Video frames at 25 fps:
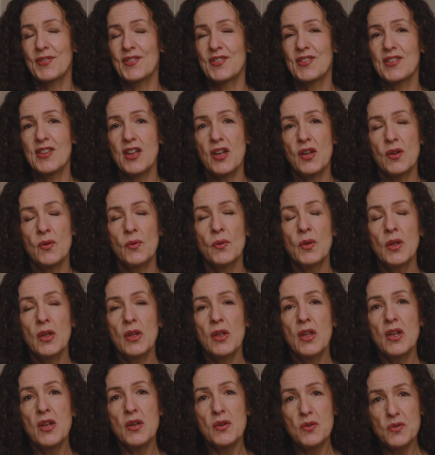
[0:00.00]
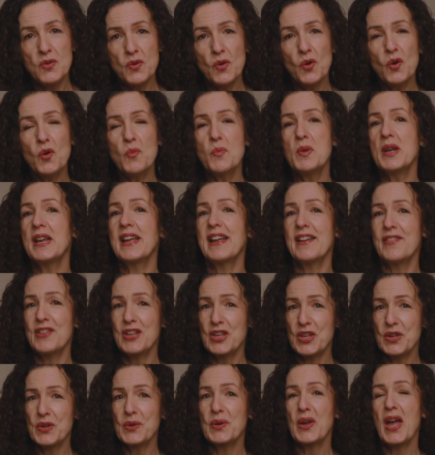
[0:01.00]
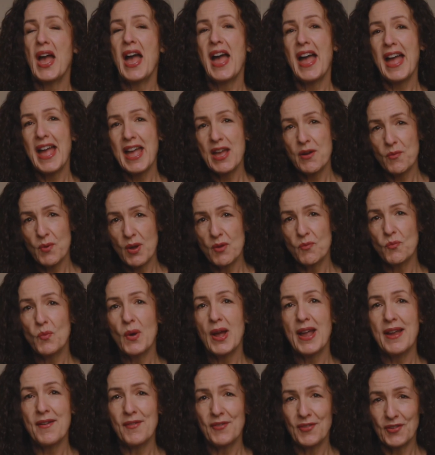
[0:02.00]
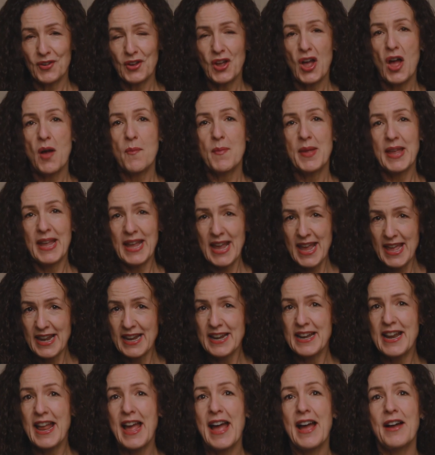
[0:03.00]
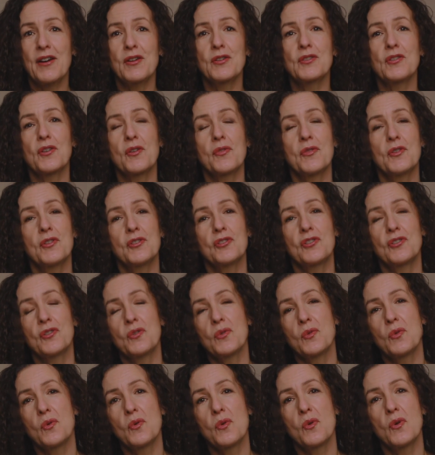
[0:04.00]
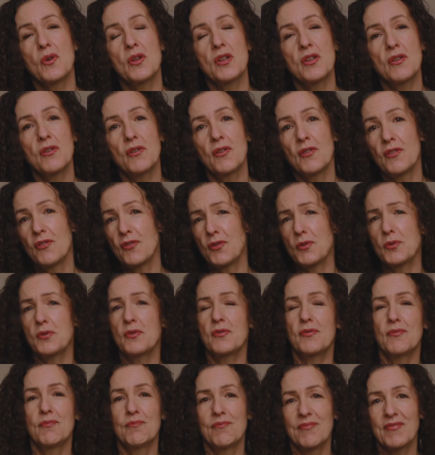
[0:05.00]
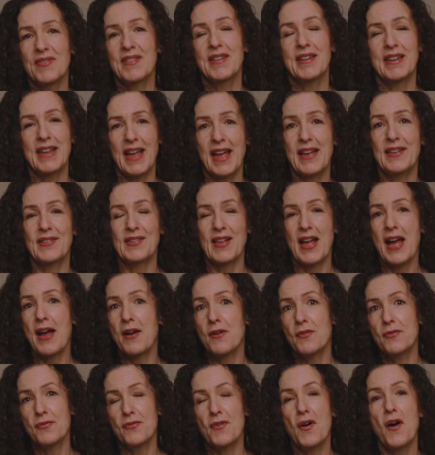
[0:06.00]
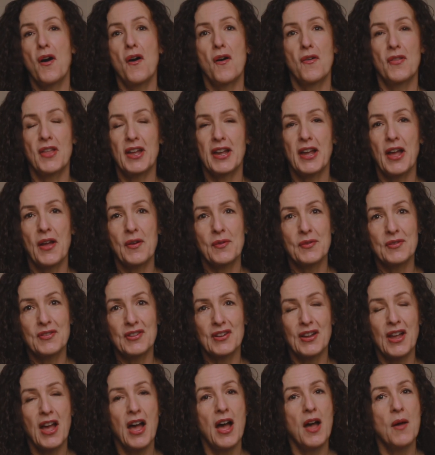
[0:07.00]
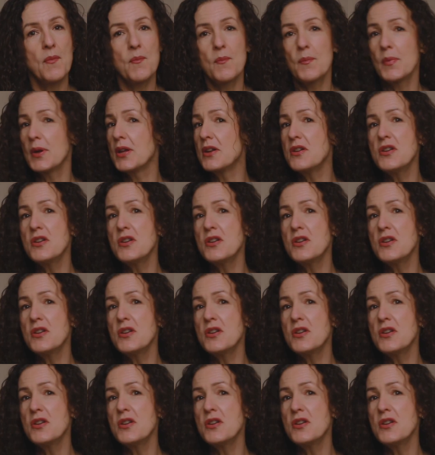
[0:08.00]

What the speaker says: So normally in the UK, when waves are coming in and out on the shore, you can sort of guess how far they're going to come, but